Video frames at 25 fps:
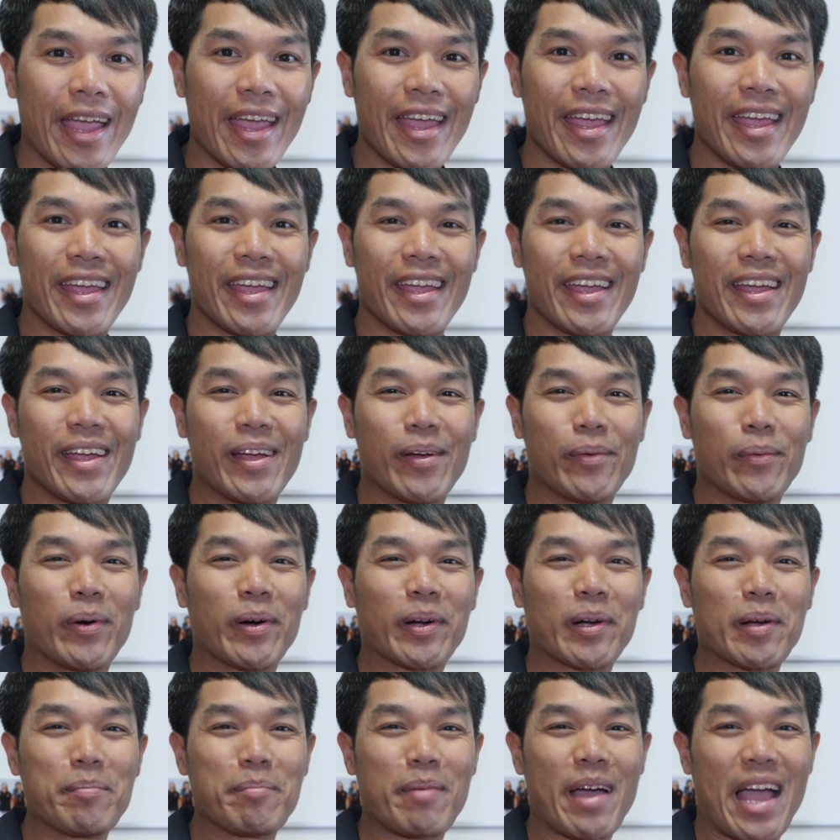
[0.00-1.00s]
Hey,
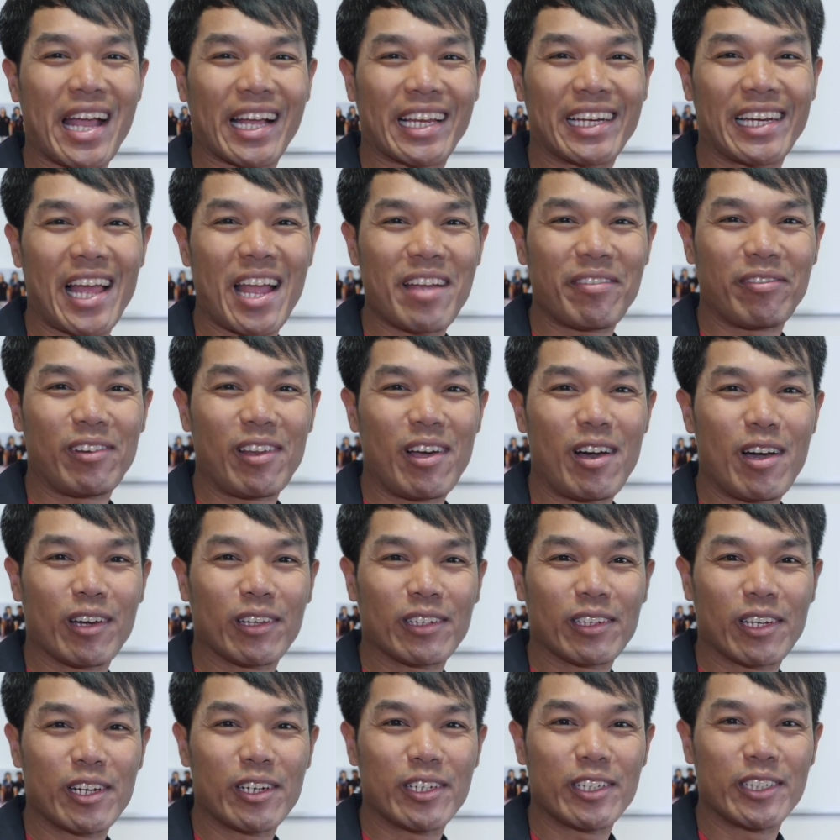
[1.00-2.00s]
welcome back,
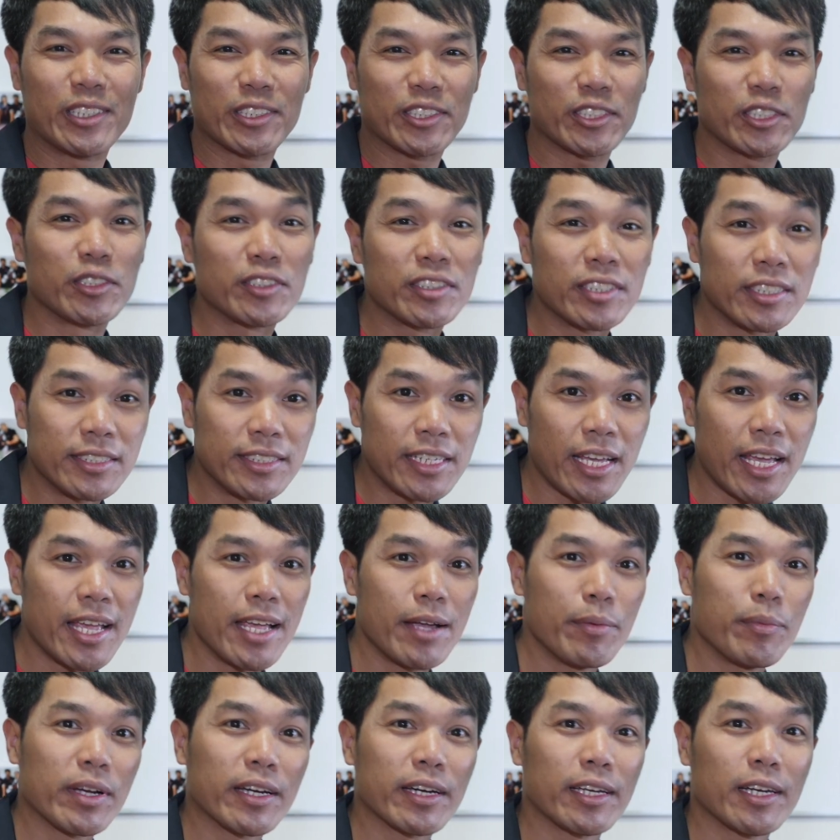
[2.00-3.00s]
lifelong learners. So
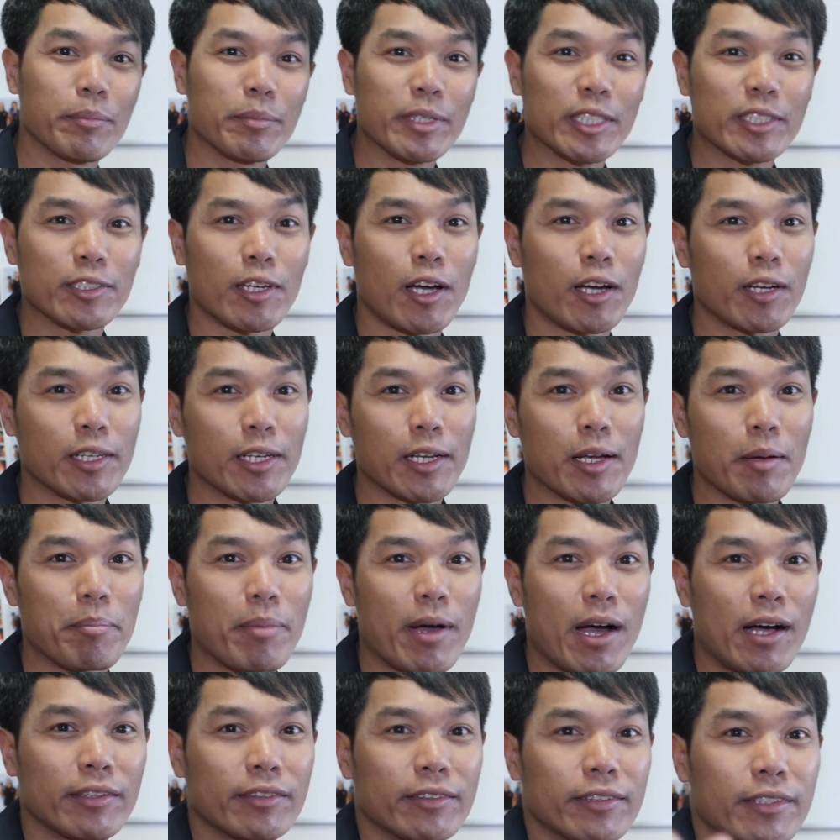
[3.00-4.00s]
today we're going to be talking
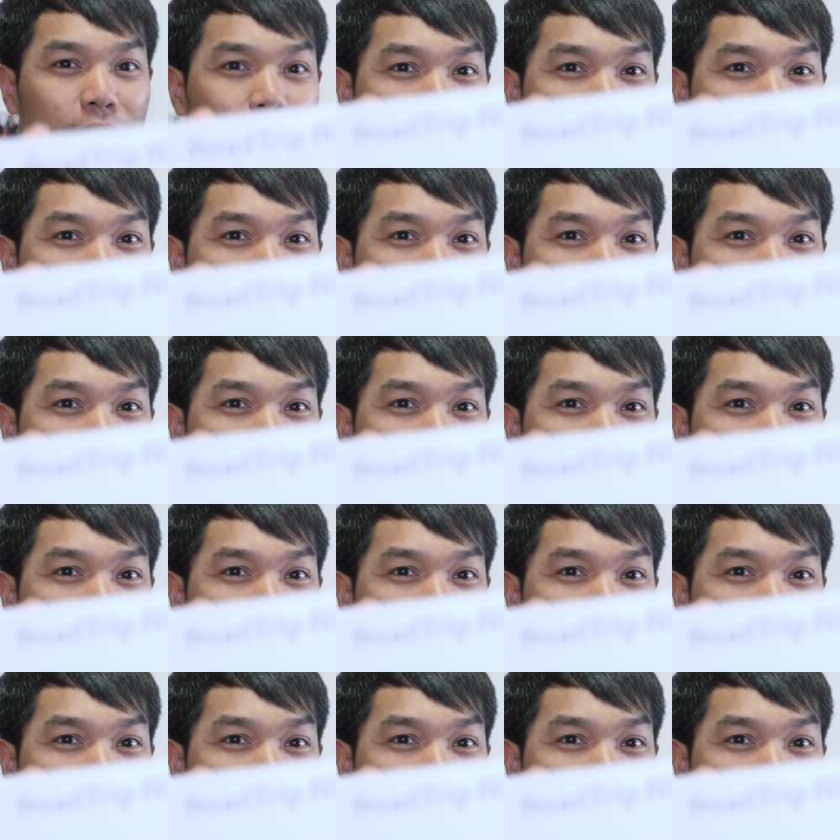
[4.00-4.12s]
about